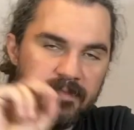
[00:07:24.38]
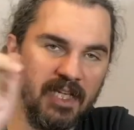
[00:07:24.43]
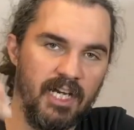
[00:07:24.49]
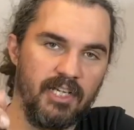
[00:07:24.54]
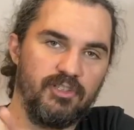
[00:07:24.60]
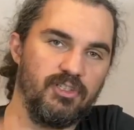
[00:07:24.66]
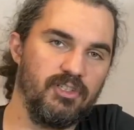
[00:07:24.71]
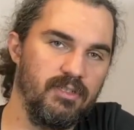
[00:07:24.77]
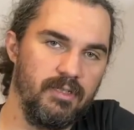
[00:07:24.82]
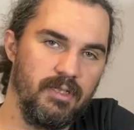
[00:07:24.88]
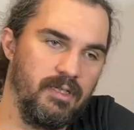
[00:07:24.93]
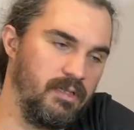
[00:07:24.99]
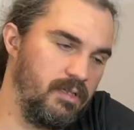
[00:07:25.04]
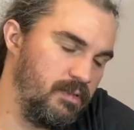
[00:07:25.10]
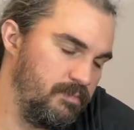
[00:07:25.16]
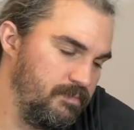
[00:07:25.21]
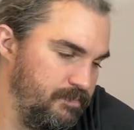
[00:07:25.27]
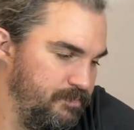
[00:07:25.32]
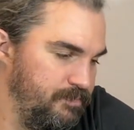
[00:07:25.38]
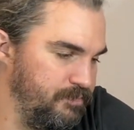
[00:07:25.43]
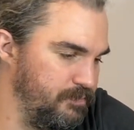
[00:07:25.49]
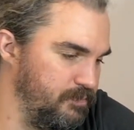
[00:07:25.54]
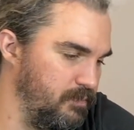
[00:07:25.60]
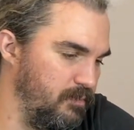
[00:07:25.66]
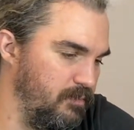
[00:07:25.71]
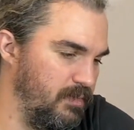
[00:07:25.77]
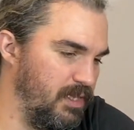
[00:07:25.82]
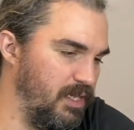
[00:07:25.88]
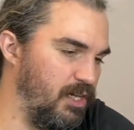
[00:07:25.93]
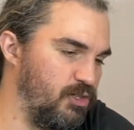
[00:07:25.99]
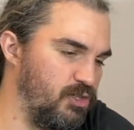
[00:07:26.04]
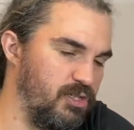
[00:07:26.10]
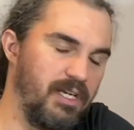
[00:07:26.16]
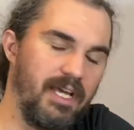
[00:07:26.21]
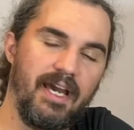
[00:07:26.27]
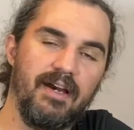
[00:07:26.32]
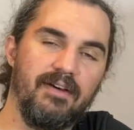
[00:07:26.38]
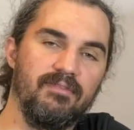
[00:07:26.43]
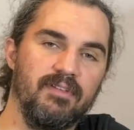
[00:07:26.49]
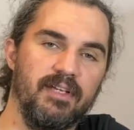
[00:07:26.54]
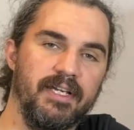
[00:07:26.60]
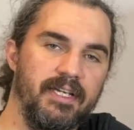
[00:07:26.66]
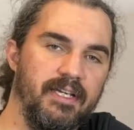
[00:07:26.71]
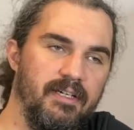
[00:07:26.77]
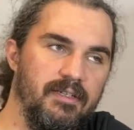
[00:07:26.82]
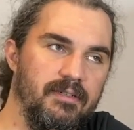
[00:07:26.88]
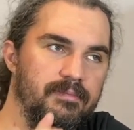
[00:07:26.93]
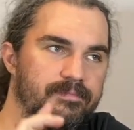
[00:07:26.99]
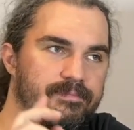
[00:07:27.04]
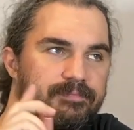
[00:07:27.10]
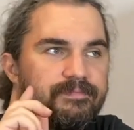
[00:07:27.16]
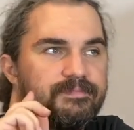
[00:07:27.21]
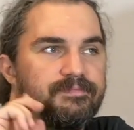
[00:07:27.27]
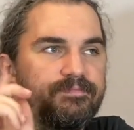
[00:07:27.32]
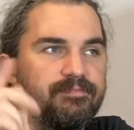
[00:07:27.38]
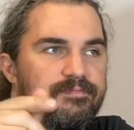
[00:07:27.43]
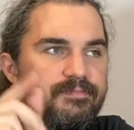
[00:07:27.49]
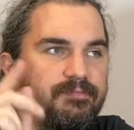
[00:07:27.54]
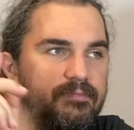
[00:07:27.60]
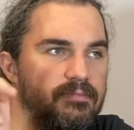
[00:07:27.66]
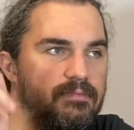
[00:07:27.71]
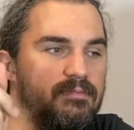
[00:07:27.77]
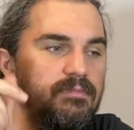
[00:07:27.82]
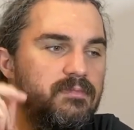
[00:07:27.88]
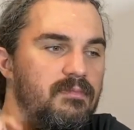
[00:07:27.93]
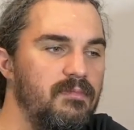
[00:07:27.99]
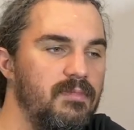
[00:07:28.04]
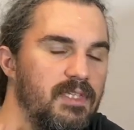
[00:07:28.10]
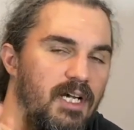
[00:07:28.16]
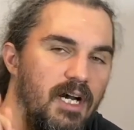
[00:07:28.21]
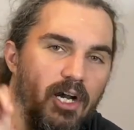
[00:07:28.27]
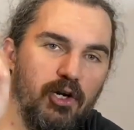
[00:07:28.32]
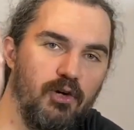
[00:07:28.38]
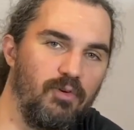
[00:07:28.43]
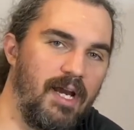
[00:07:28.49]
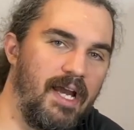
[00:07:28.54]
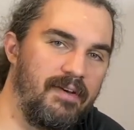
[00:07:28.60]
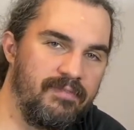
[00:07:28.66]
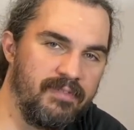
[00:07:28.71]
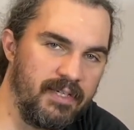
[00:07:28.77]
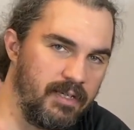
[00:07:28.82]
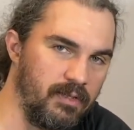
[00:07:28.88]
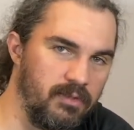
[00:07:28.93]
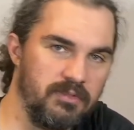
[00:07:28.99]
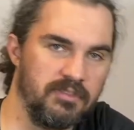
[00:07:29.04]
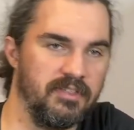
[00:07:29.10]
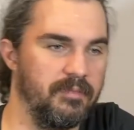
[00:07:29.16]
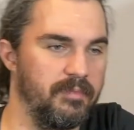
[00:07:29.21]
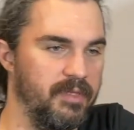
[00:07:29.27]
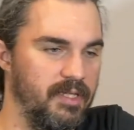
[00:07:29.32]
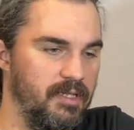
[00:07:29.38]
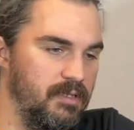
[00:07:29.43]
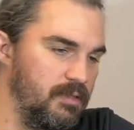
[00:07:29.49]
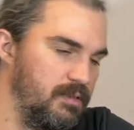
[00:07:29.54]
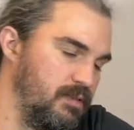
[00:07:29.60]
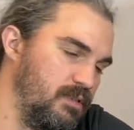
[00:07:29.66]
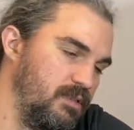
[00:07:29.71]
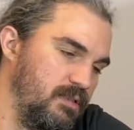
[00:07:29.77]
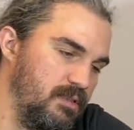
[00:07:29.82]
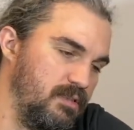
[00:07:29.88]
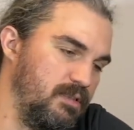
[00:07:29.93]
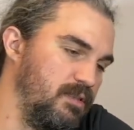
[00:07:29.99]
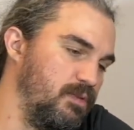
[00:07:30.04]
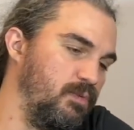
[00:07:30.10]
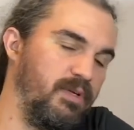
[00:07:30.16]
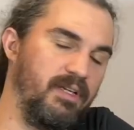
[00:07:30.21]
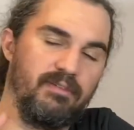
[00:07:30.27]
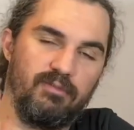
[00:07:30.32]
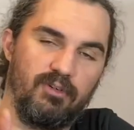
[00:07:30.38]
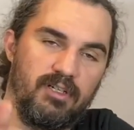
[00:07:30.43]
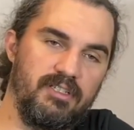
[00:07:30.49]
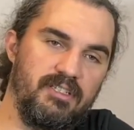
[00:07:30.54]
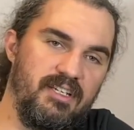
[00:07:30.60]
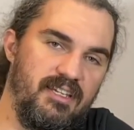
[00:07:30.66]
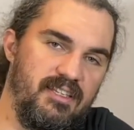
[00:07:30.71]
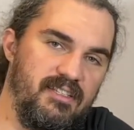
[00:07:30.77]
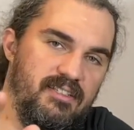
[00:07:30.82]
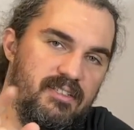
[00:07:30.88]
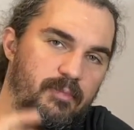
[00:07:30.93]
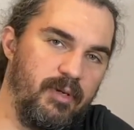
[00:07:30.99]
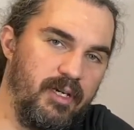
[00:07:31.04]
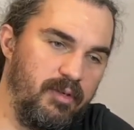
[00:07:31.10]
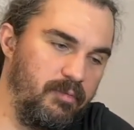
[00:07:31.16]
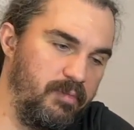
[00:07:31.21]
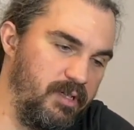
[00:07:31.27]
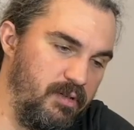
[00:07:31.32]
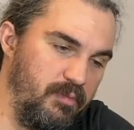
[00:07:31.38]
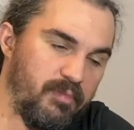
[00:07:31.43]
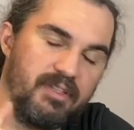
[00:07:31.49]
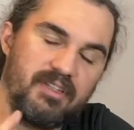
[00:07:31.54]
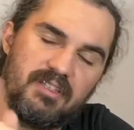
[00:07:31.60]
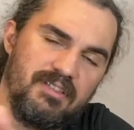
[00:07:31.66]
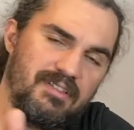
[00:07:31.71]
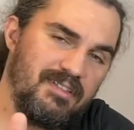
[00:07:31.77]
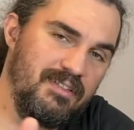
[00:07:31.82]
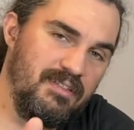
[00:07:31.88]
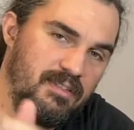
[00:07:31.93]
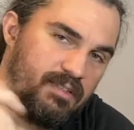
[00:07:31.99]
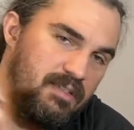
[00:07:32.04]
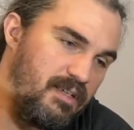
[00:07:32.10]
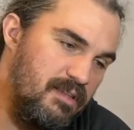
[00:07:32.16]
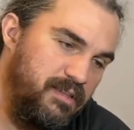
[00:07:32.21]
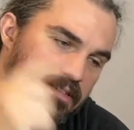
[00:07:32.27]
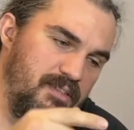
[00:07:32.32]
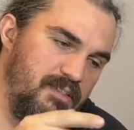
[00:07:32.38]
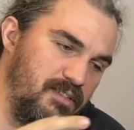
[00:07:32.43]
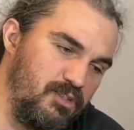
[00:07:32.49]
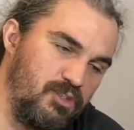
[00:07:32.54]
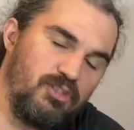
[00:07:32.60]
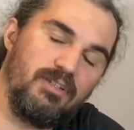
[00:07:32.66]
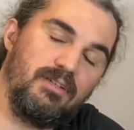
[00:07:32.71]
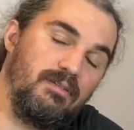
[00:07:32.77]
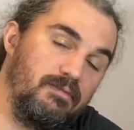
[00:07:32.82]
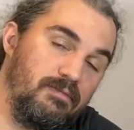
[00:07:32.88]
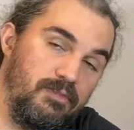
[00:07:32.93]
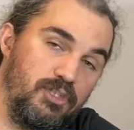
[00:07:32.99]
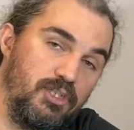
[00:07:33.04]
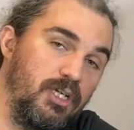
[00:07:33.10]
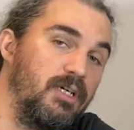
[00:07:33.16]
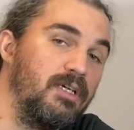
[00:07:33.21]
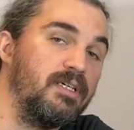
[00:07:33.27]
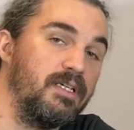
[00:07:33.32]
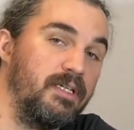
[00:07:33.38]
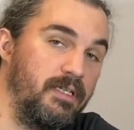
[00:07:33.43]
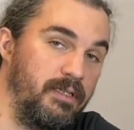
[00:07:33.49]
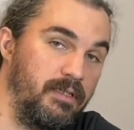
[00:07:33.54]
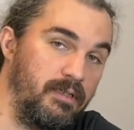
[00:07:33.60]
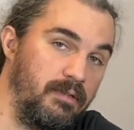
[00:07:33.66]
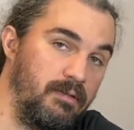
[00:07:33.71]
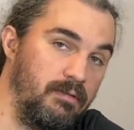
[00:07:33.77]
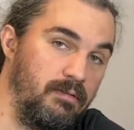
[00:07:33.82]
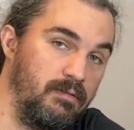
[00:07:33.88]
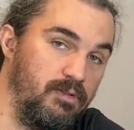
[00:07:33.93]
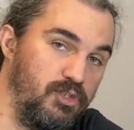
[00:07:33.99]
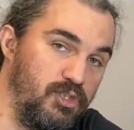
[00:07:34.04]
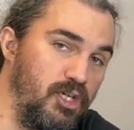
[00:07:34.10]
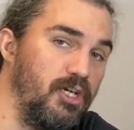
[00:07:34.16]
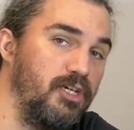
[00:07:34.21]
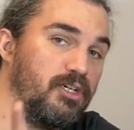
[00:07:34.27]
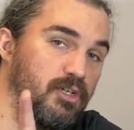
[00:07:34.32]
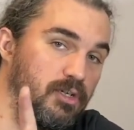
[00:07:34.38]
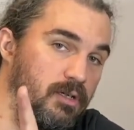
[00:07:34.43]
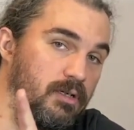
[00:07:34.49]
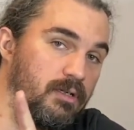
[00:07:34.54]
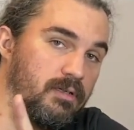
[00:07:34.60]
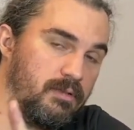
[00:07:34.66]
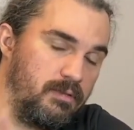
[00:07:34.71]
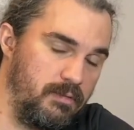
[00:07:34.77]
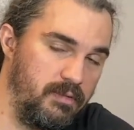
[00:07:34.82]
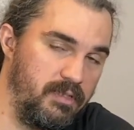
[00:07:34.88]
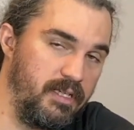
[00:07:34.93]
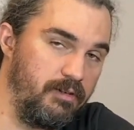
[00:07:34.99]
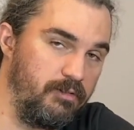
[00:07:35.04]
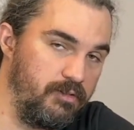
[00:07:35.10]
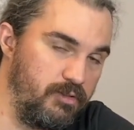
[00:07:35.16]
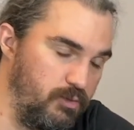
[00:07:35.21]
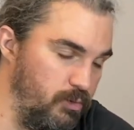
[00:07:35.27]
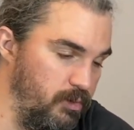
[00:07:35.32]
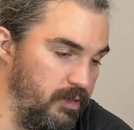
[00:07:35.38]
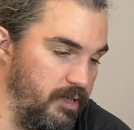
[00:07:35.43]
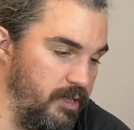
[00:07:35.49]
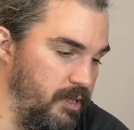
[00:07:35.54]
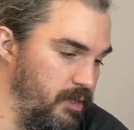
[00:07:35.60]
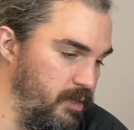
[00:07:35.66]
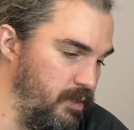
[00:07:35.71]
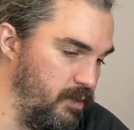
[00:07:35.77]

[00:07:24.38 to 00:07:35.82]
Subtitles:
I should have like a graphic or something whenever I say this about a beer, but this is chugger territory.